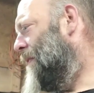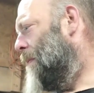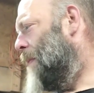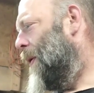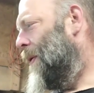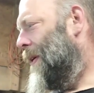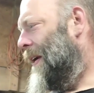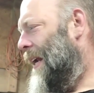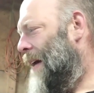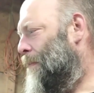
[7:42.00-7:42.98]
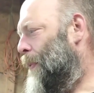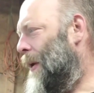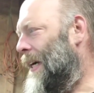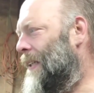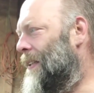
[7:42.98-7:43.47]
didn't have a motor, didn't have
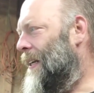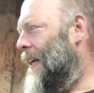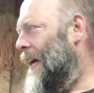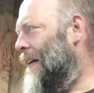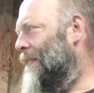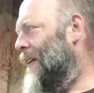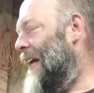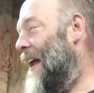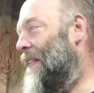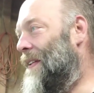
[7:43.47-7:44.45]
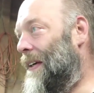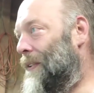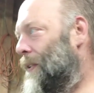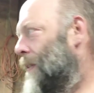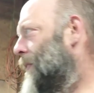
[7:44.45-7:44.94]
brakes, didn't have a lot of things.